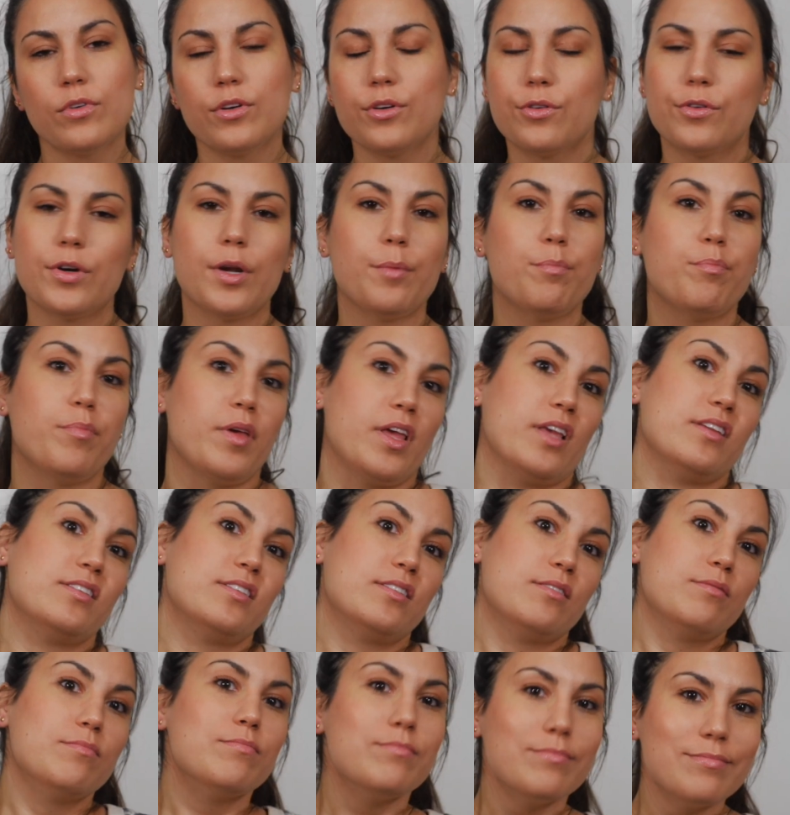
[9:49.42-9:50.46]

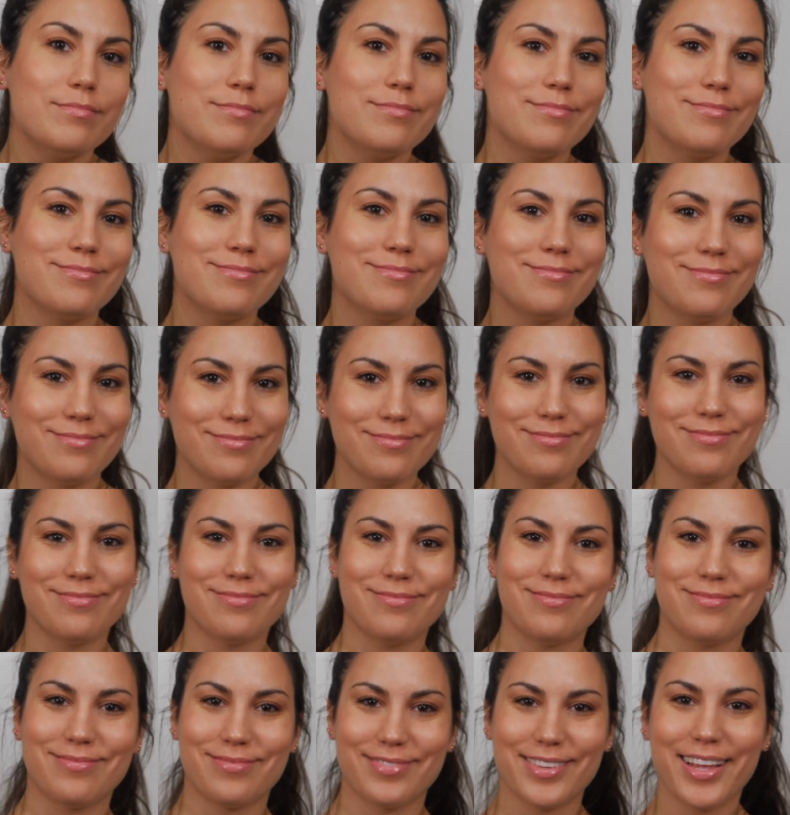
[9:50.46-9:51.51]
Greenpeace.
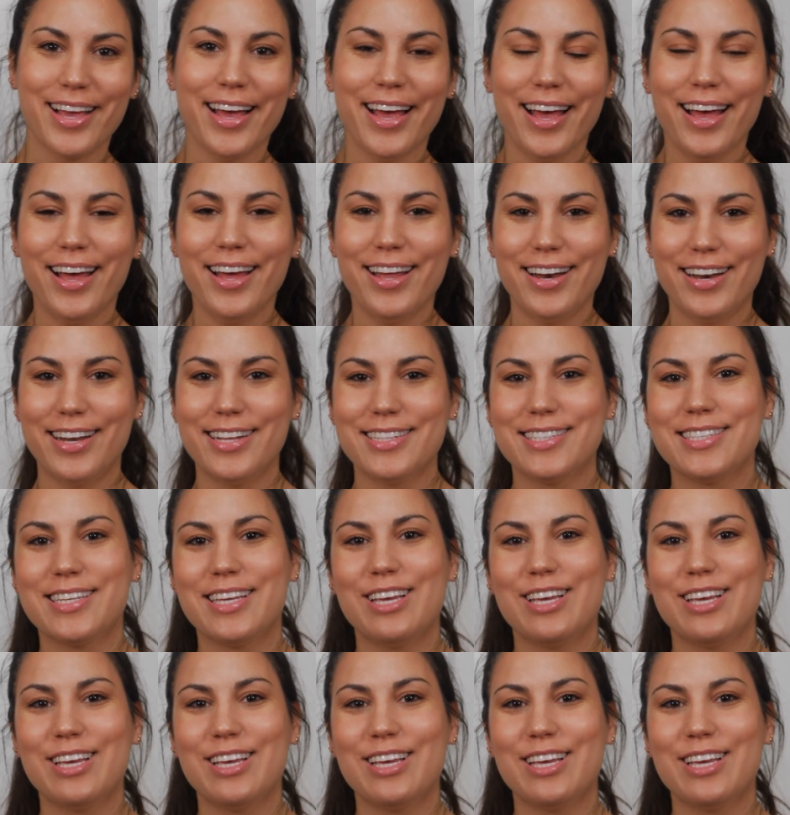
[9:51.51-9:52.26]
Let's